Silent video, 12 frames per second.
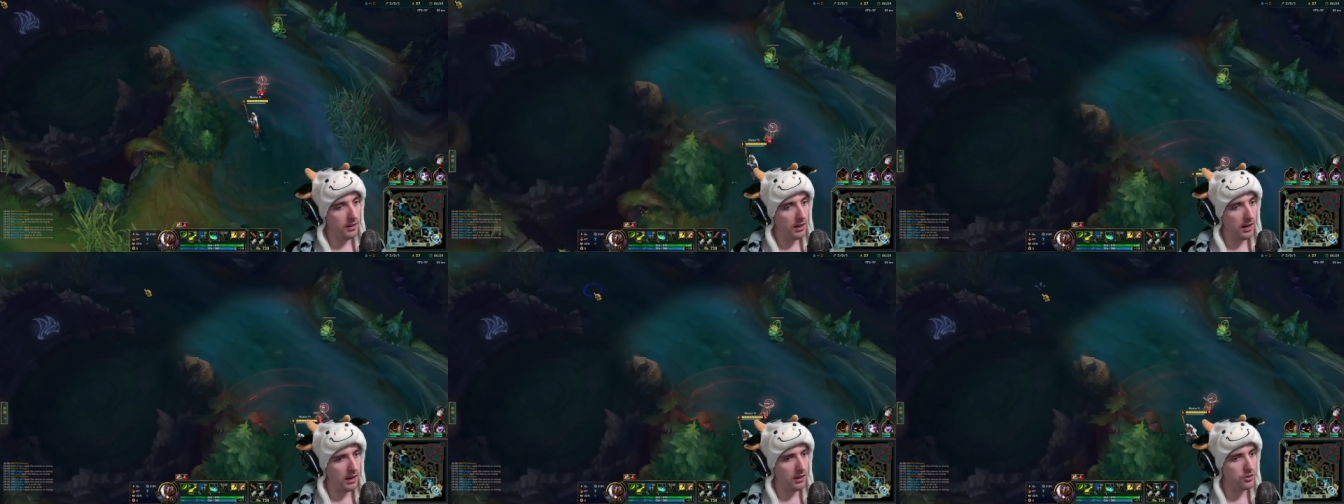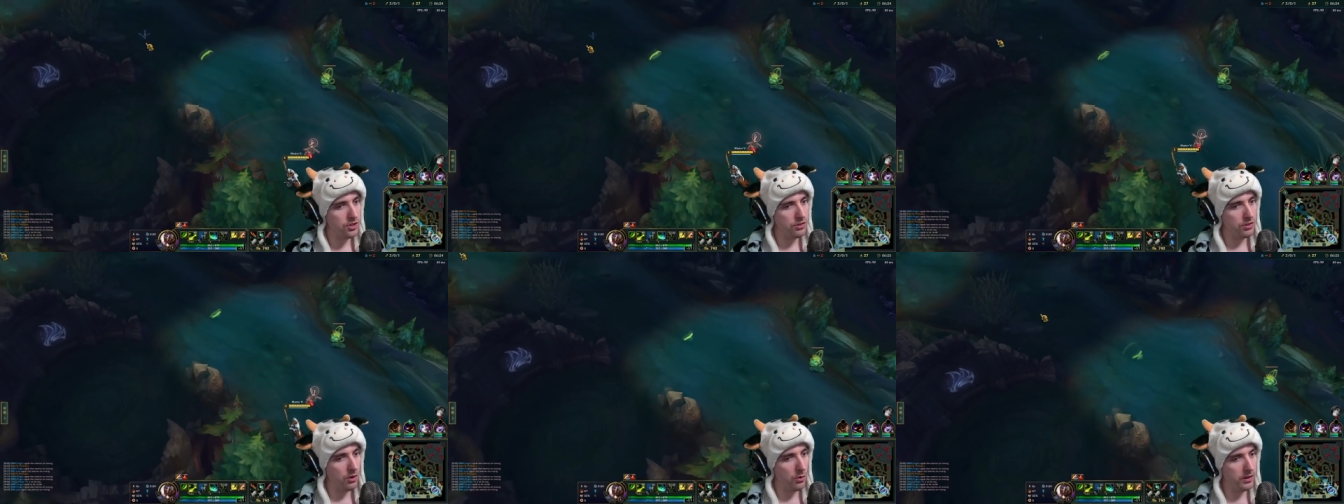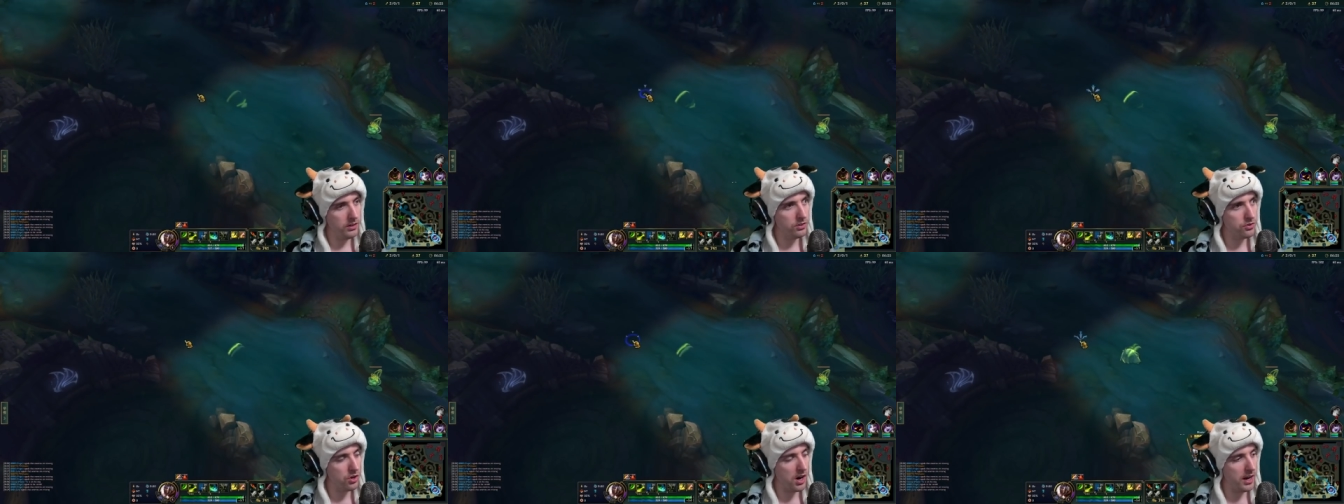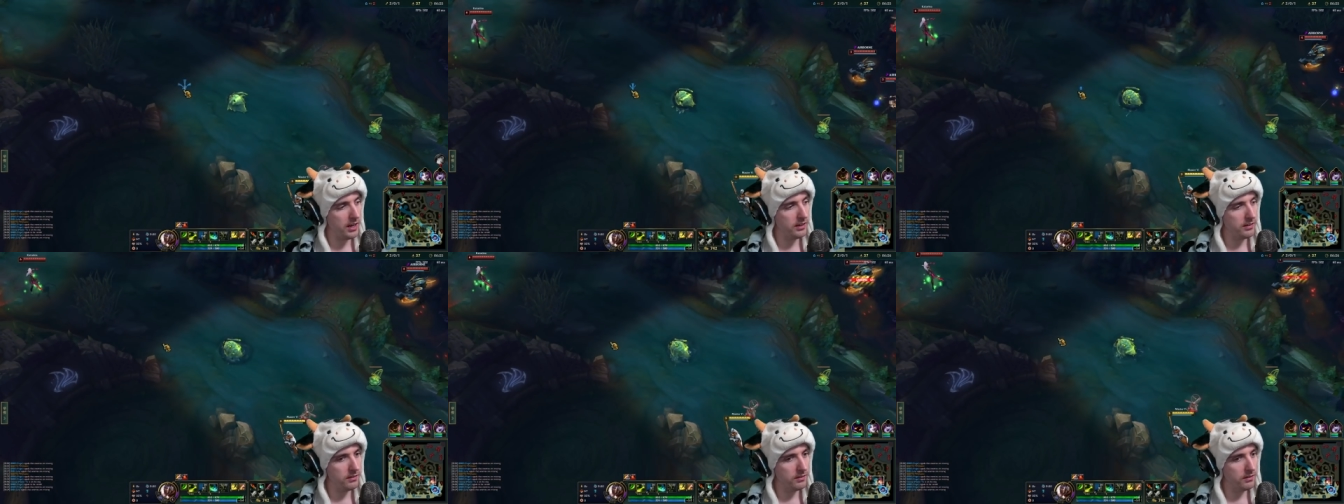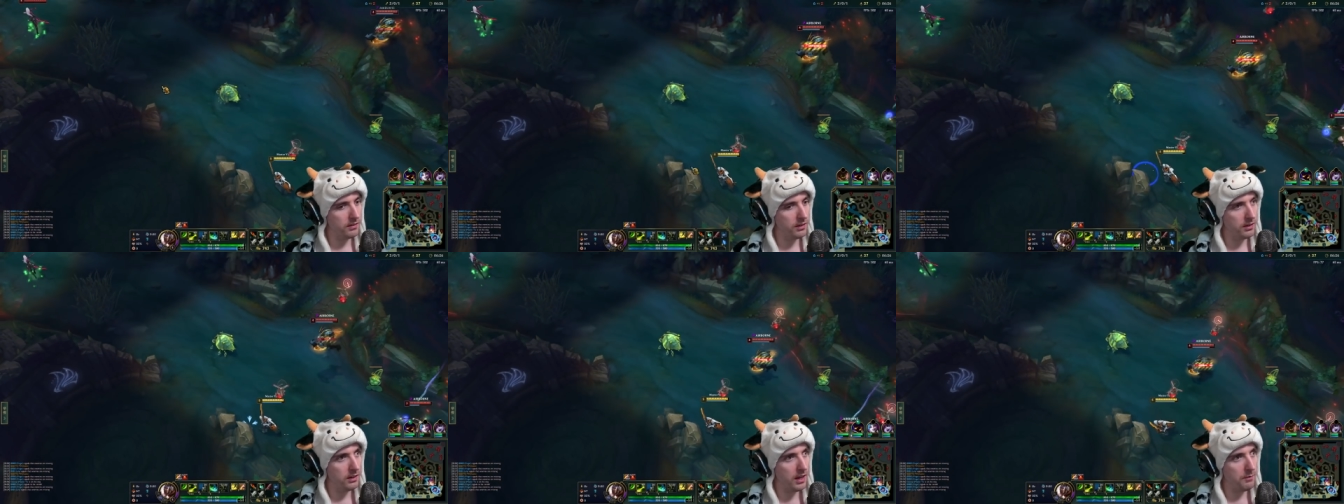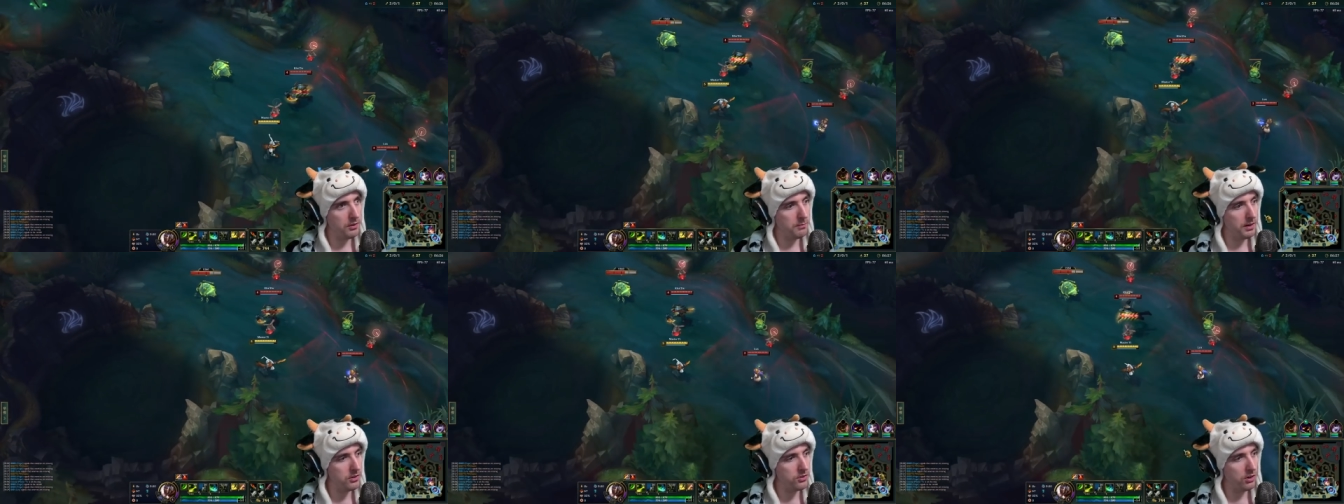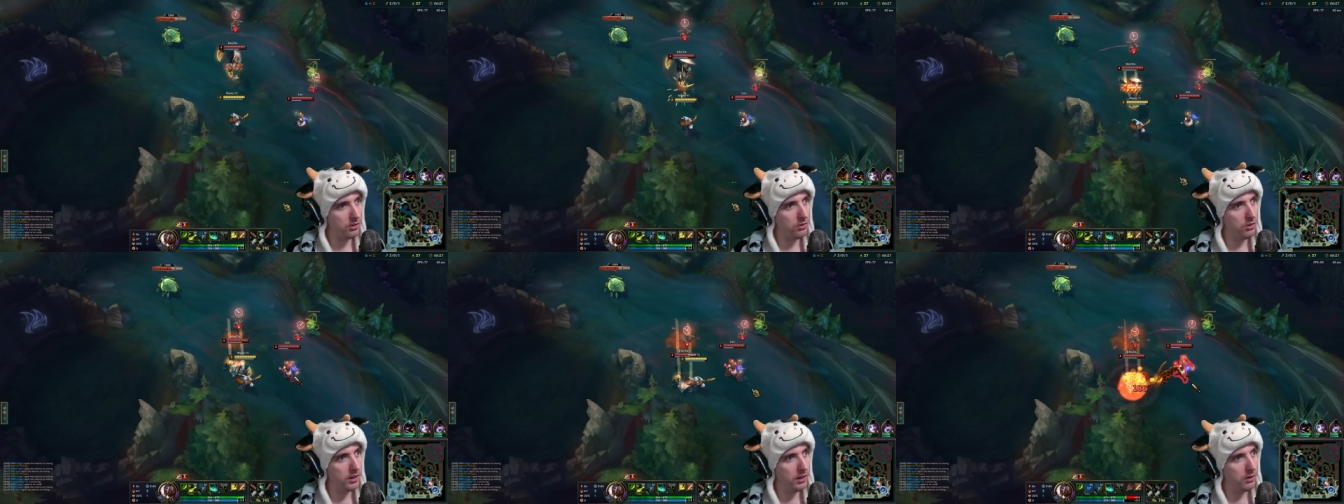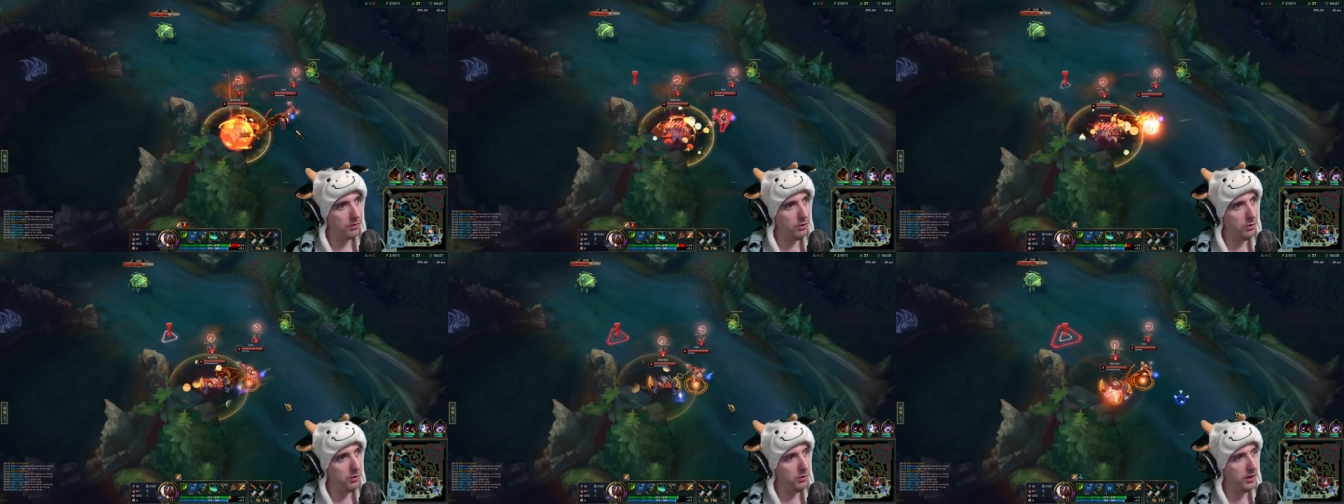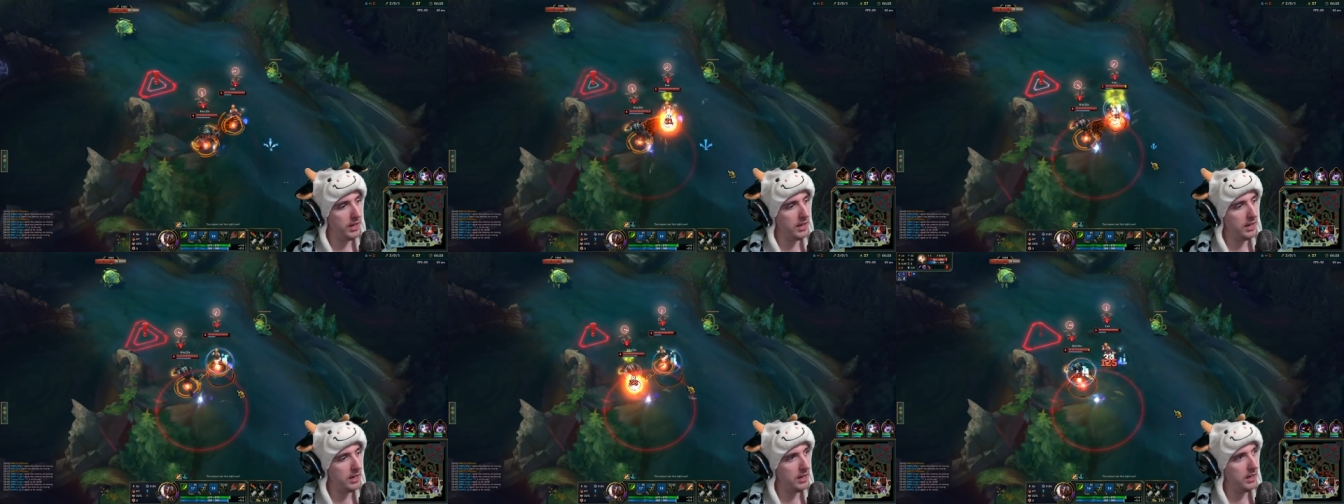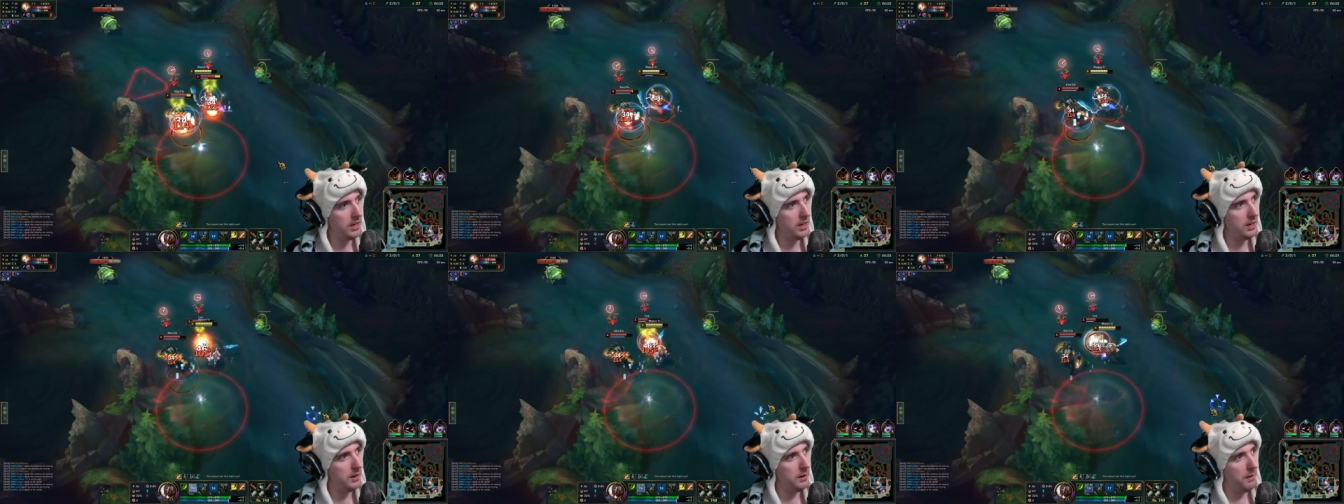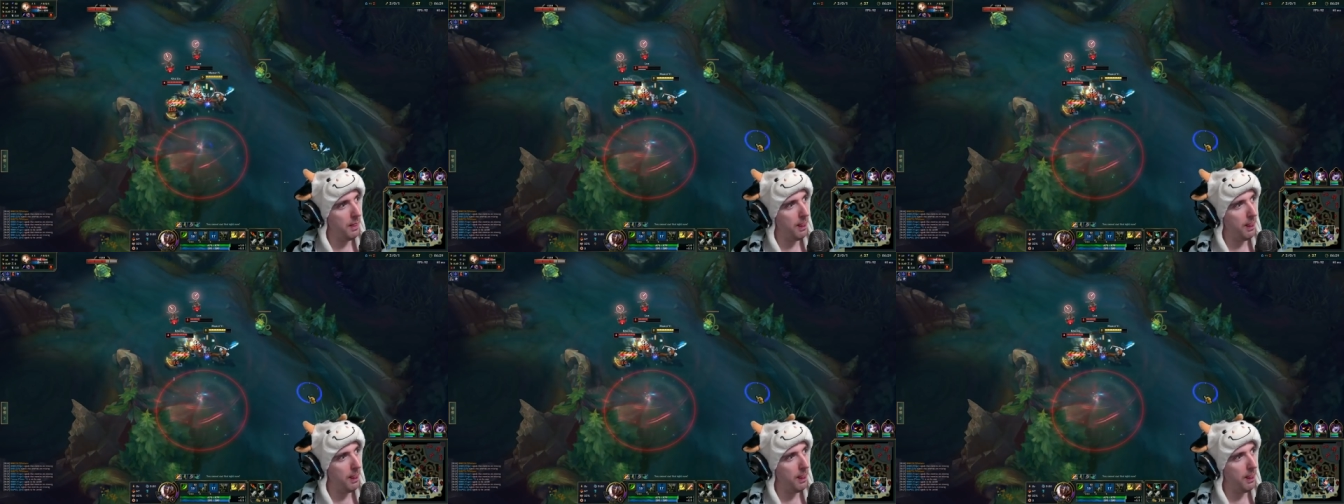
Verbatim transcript: Uh, she's going to try and collapse in my jungle here. Ooh -wee!